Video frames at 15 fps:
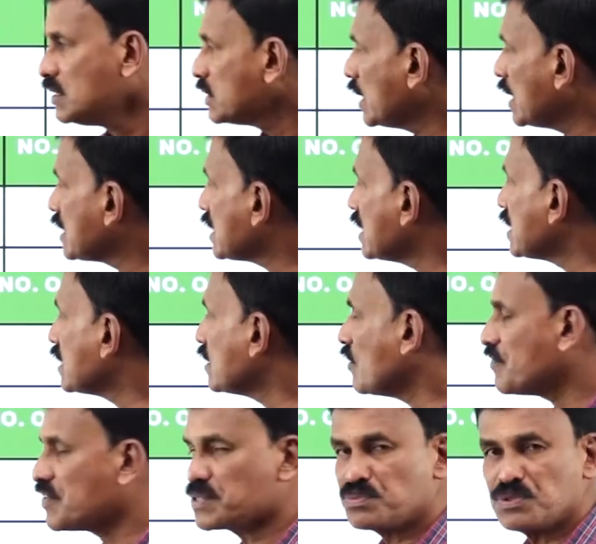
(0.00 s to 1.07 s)
the extension
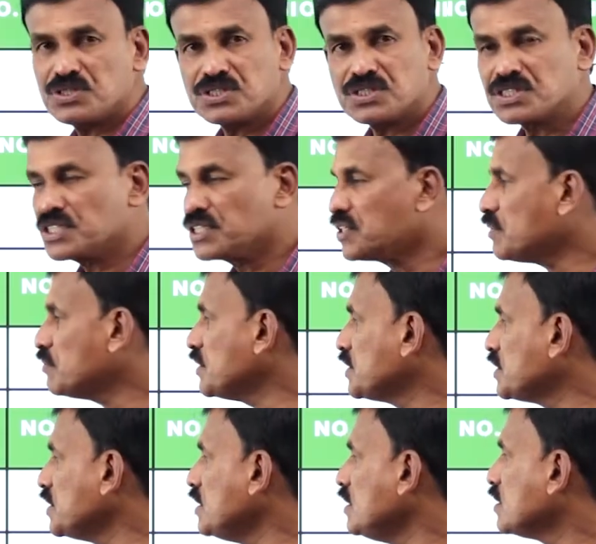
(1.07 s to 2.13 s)
of first P U C
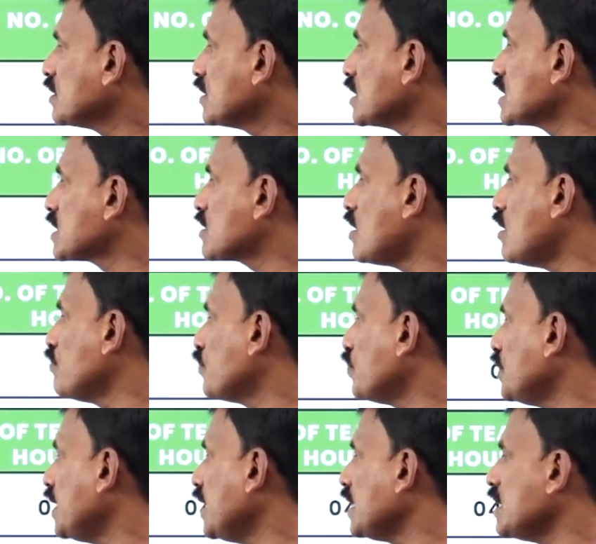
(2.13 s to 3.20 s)
trigonometry, that is
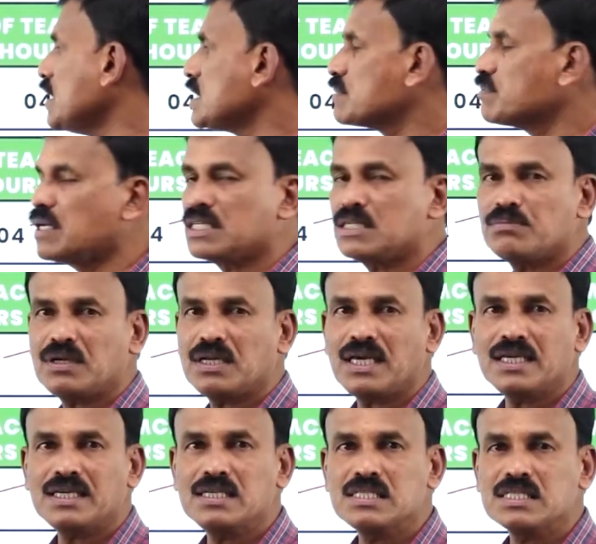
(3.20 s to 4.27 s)
compound angles, multiple
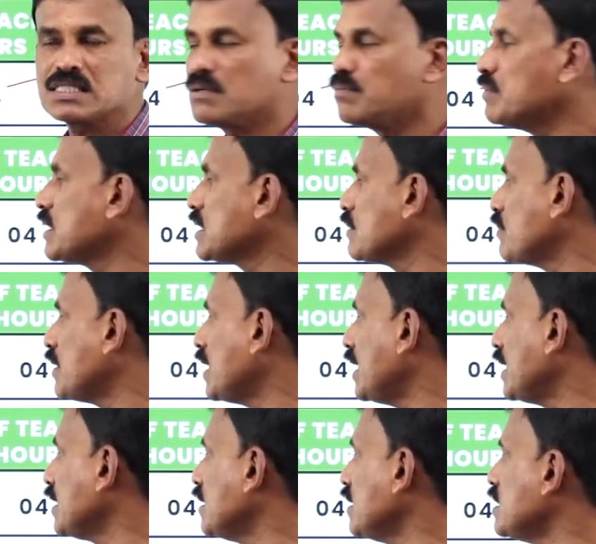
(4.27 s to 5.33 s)
angles, submultiple
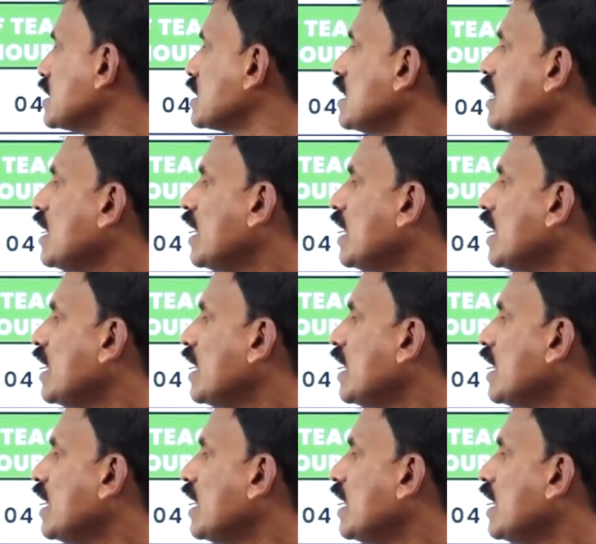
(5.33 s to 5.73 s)
angles,